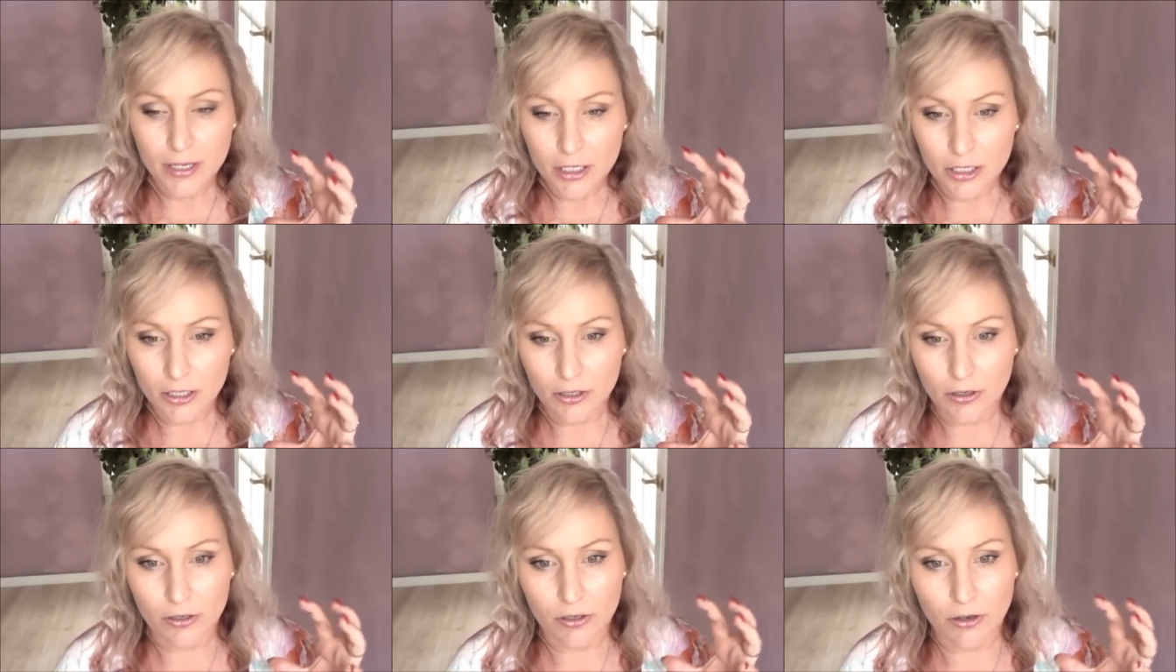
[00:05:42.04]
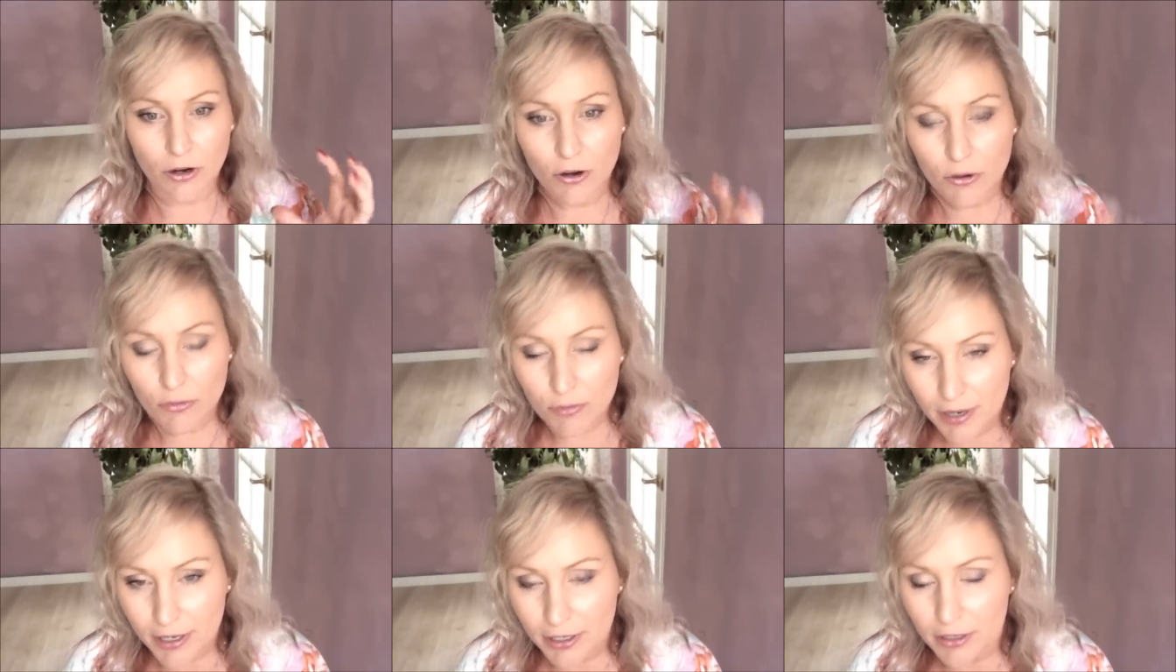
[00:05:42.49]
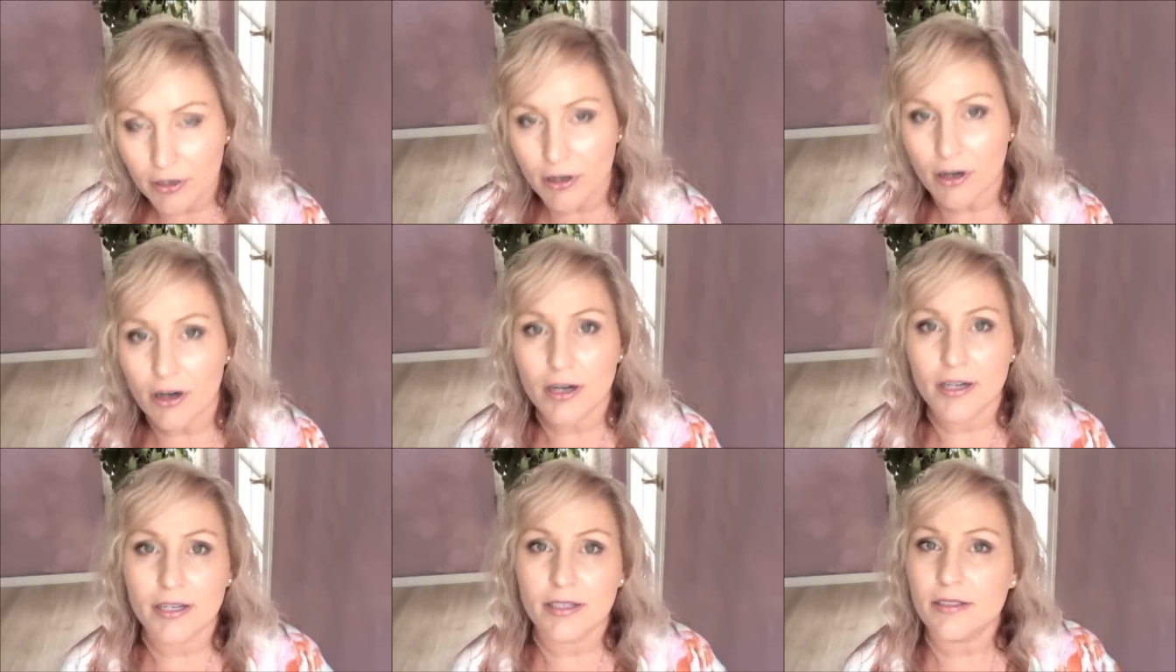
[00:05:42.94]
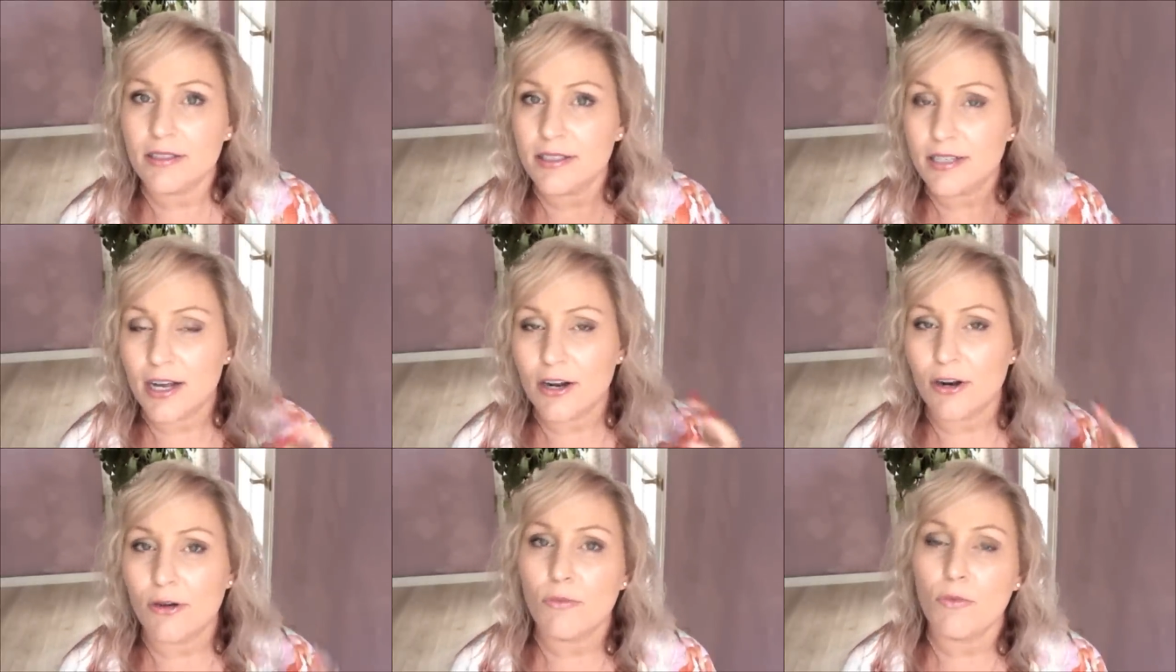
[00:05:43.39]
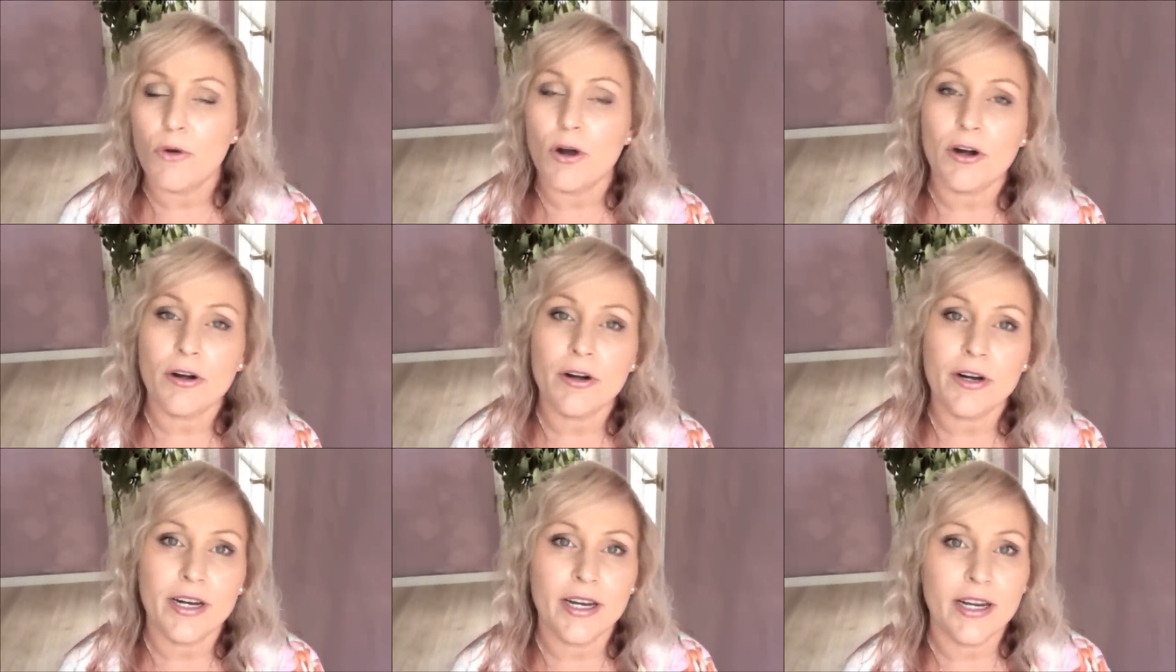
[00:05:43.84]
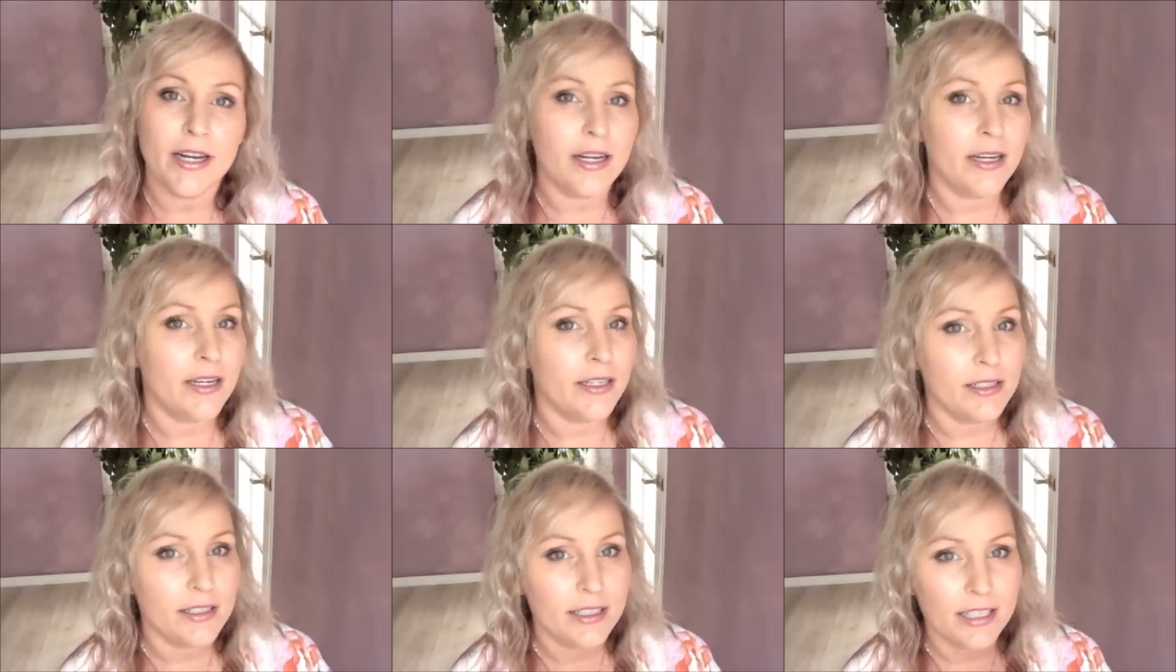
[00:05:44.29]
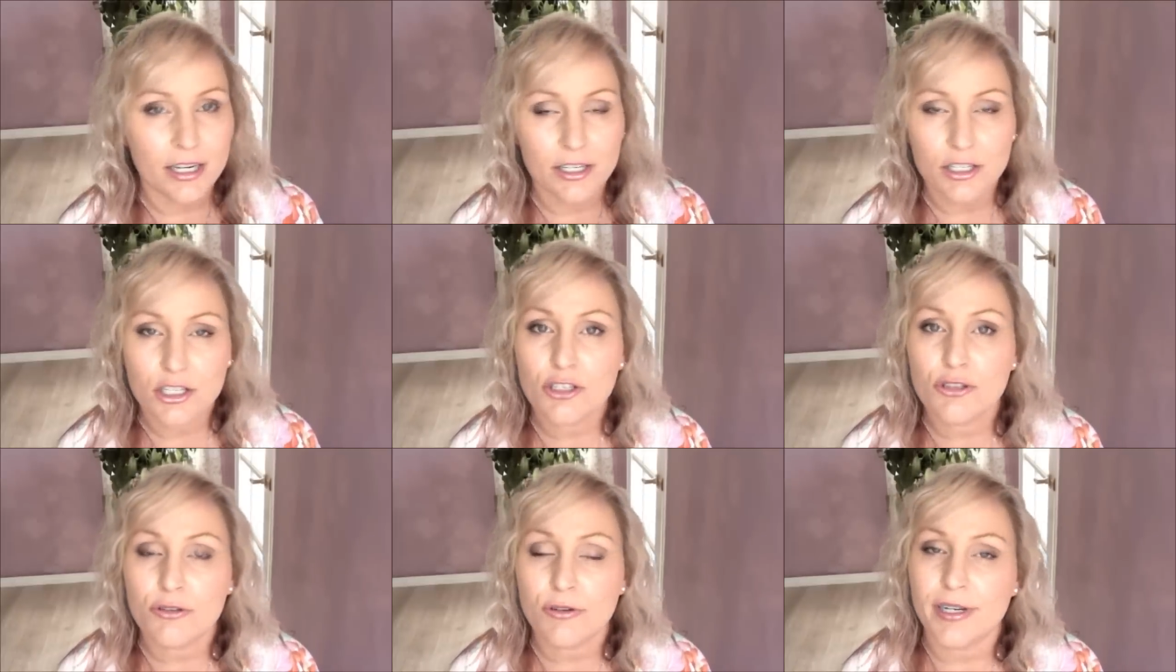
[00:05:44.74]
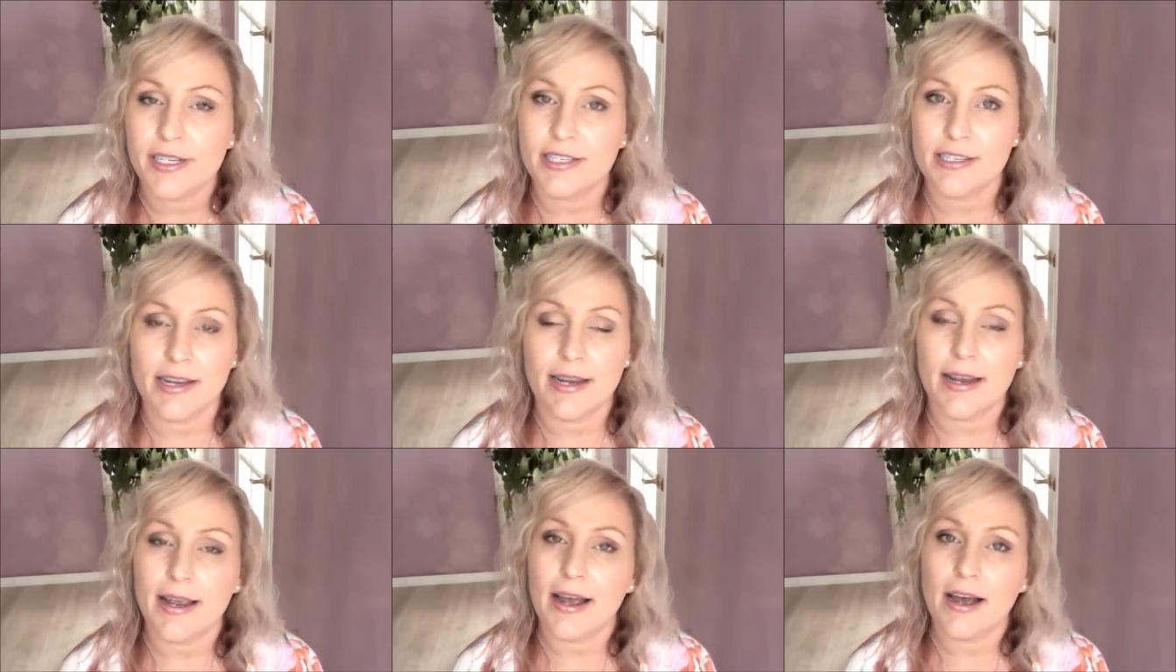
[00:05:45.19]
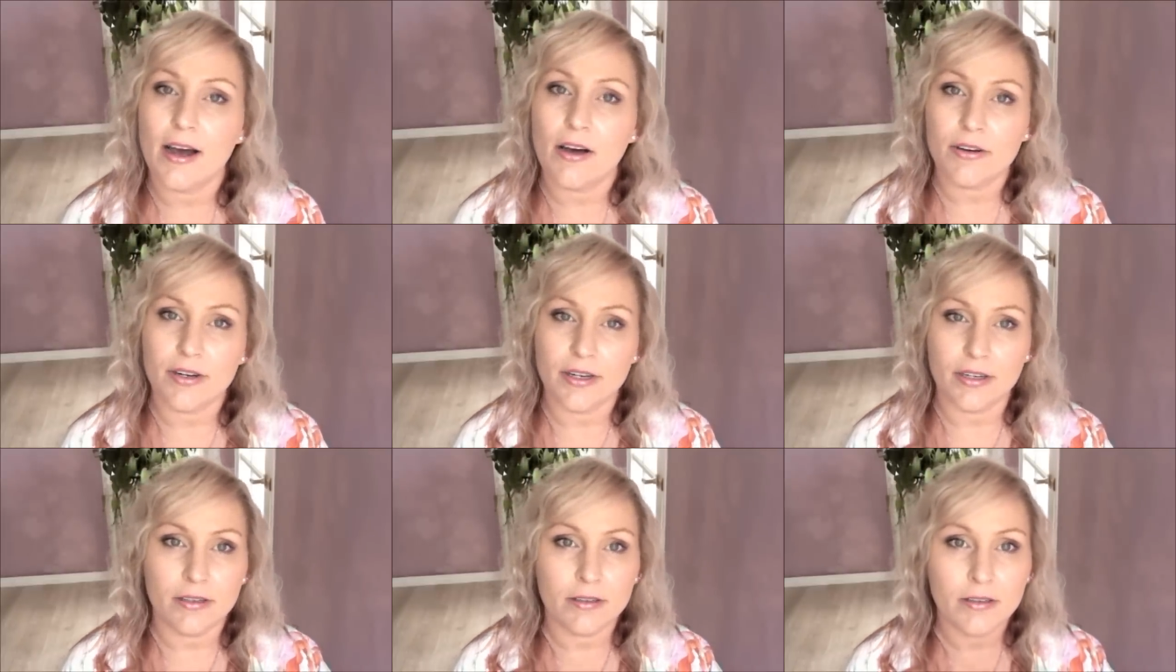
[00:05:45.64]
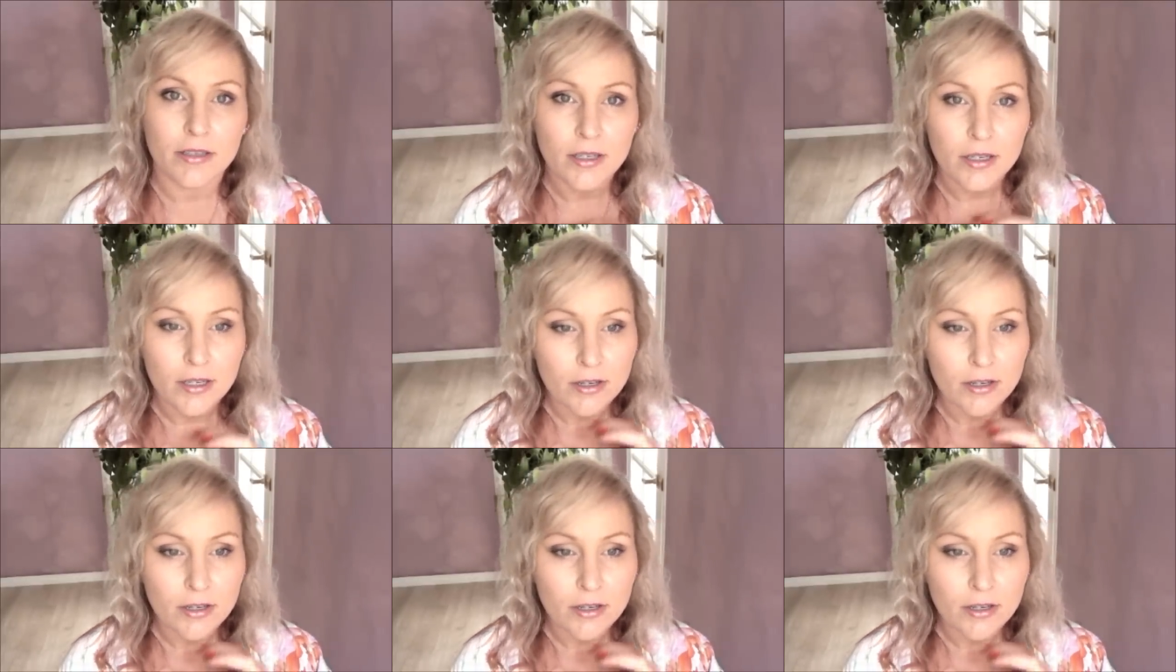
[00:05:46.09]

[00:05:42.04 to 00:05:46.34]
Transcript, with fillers: gone, oh my God, and started worrying and started stressing out and